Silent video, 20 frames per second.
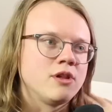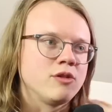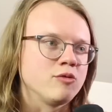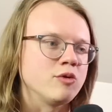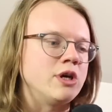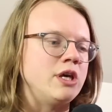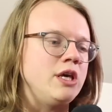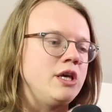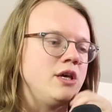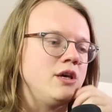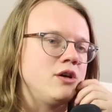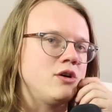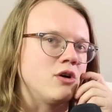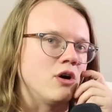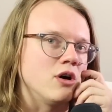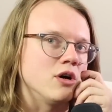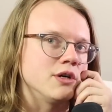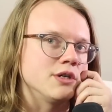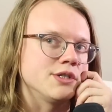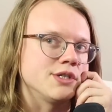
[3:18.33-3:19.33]
3
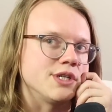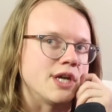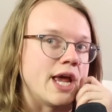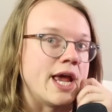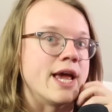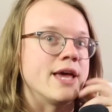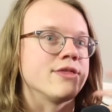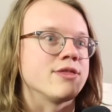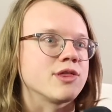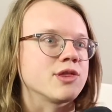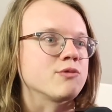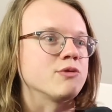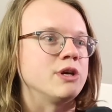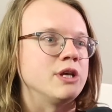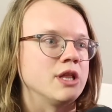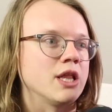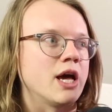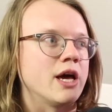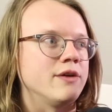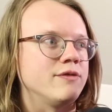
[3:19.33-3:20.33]
cards and
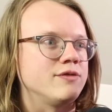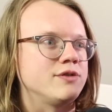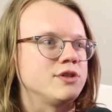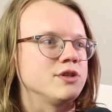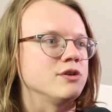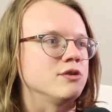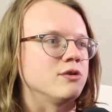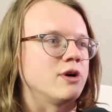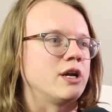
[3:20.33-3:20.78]
3 life too.